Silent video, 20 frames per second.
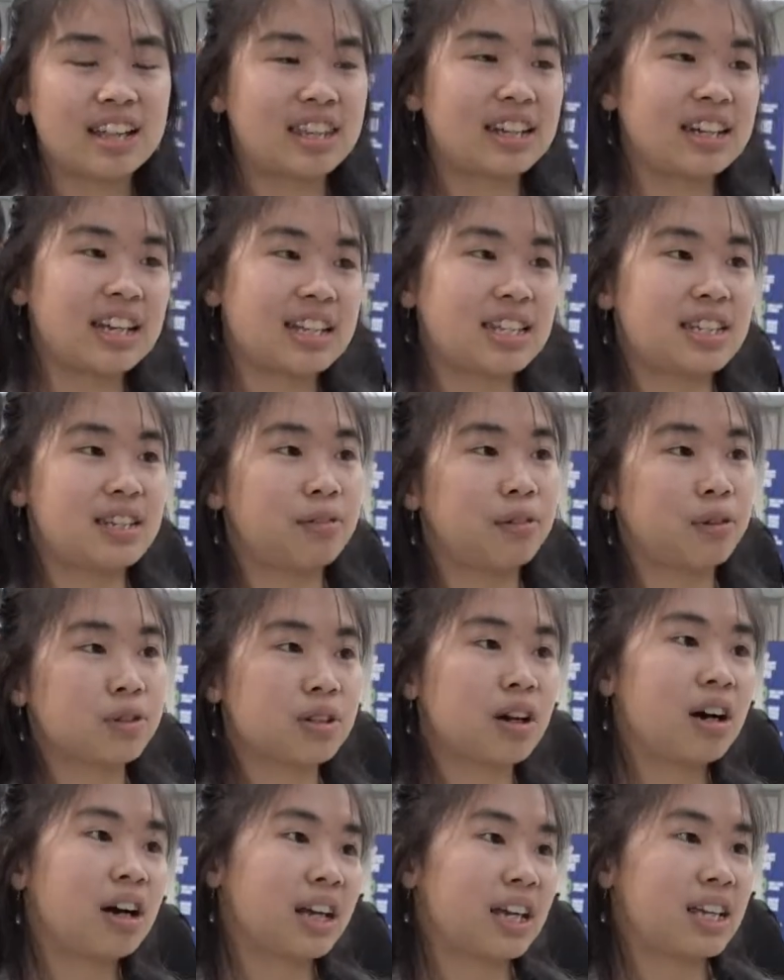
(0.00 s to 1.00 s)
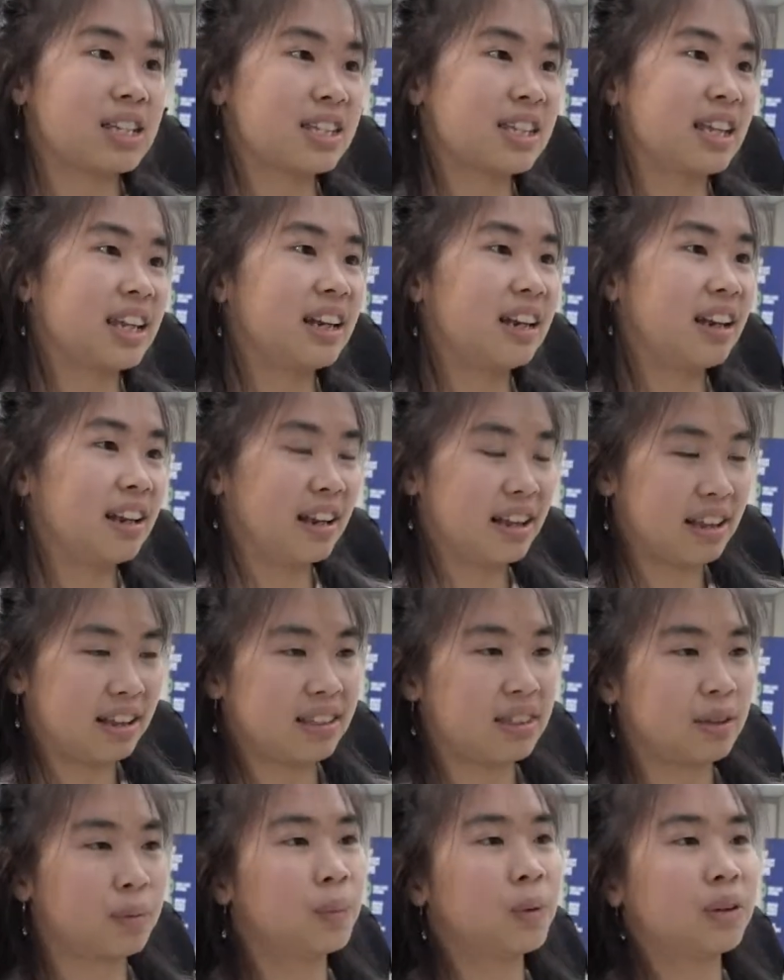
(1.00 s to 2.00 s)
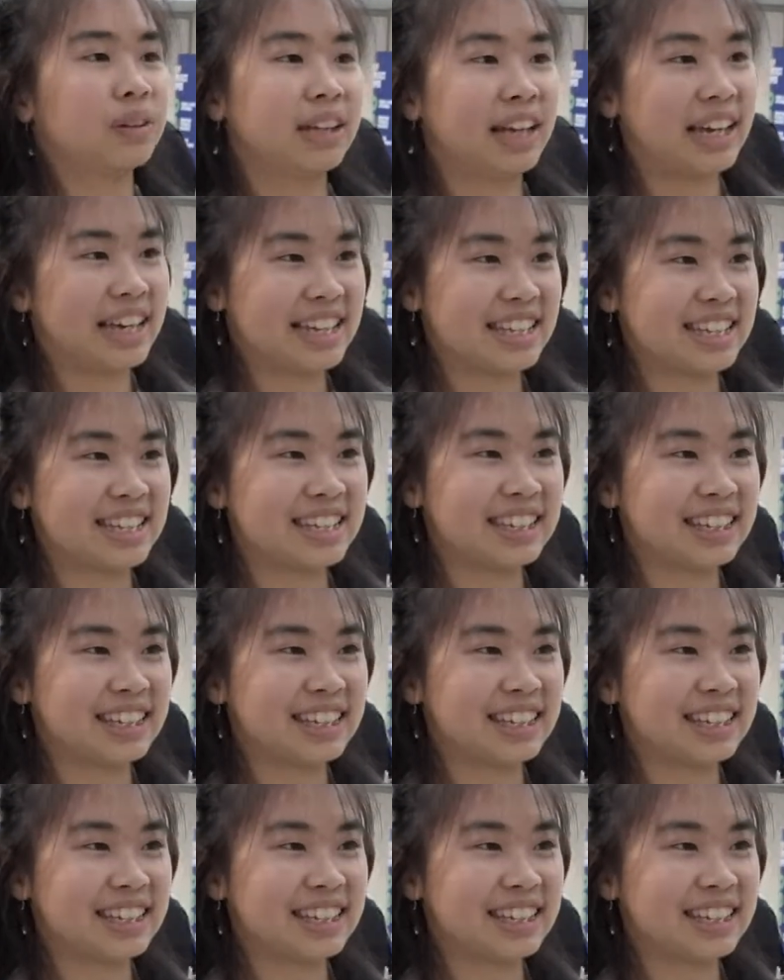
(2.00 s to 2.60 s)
the net zero targets that the world has.